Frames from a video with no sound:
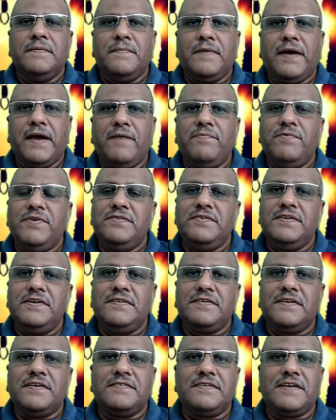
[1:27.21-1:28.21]
Ever since
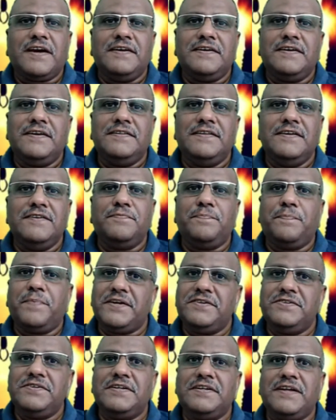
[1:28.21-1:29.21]
I started these
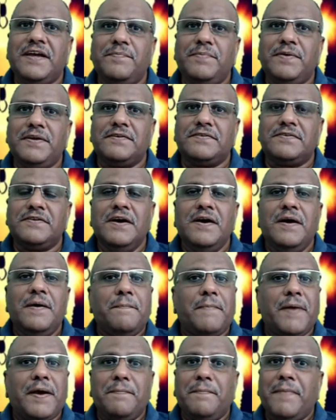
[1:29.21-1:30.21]
pressure tablets,
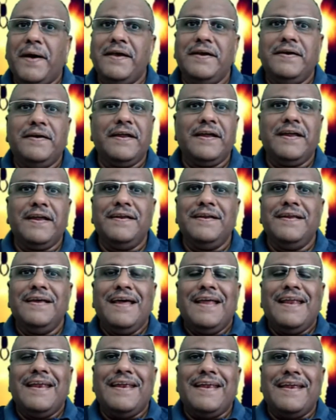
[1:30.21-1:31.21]
my migraine
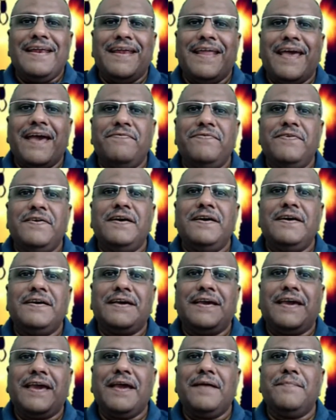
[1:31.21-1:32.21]
never
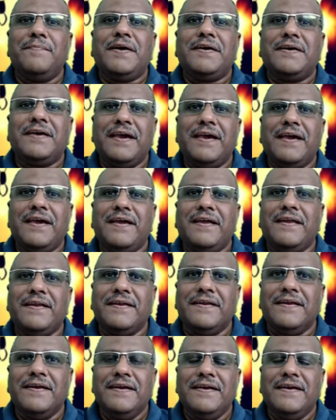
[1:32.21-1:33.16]
came again.